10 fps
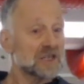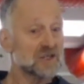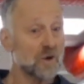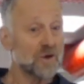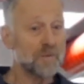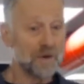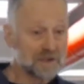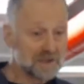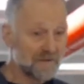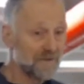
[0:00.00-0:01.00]
So the
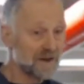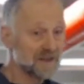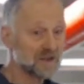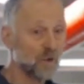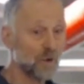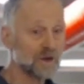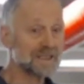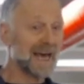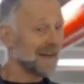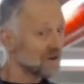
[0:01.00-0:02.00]
personal fitness
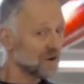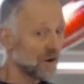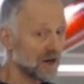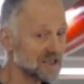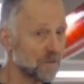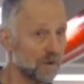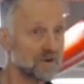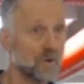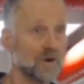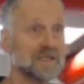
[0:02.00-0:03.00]
course and the
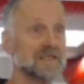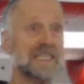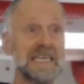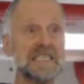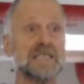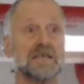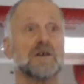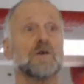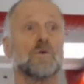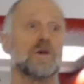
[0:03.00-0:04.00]
CrossSport courses each
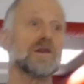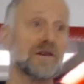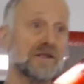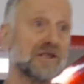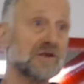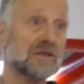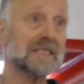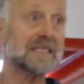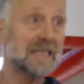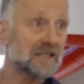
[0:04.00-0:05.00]
will earn
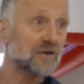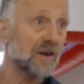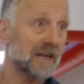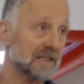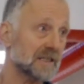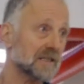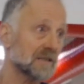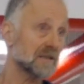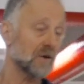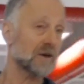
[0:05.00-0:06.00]
students 6 credits.
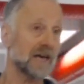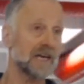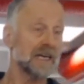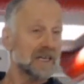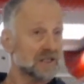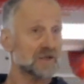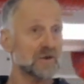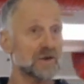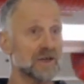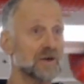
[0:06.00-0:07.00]
Okay,
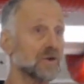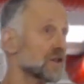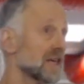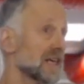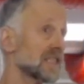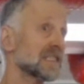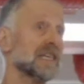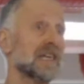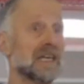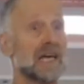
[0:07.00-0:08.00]
so the cool thing is
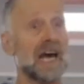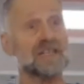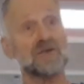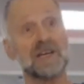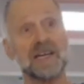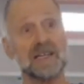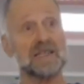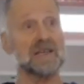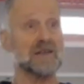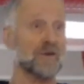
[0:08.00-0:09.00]
that as you get
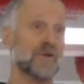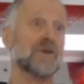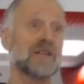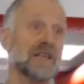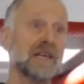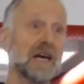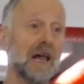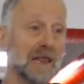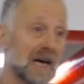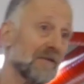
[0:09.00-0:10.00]
into the 30
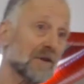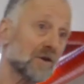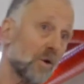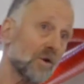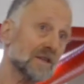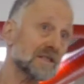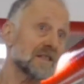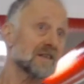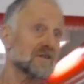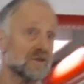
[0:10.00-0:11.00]
level course,